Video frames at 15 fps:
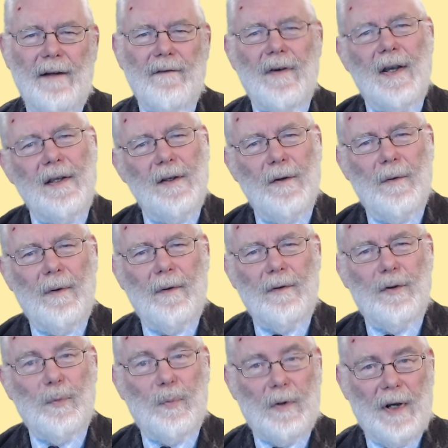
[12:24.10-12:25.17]
I invite you
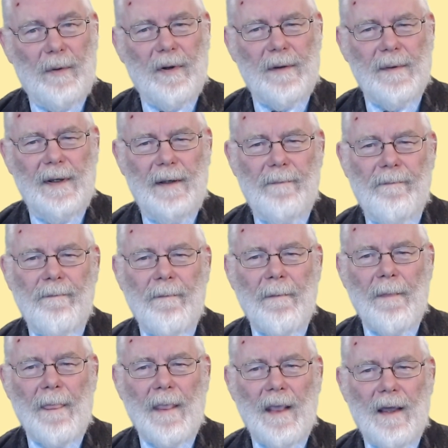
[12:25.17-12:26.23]
to pray with me.
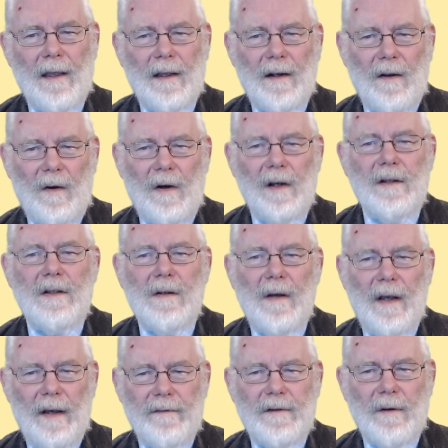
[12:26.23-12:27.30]
Lord,
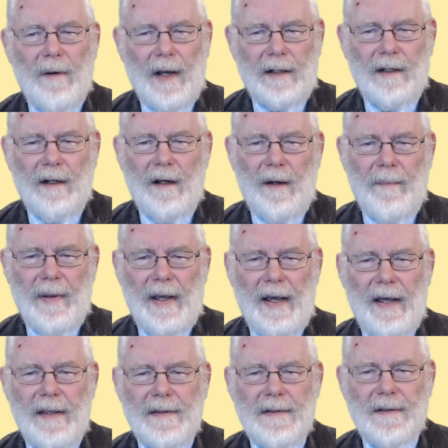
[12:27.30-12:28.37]
you have directed our
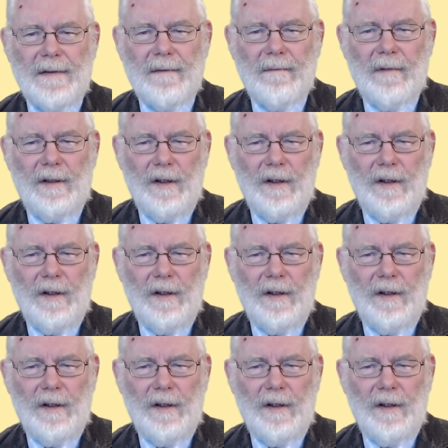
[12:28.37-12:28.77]
paths,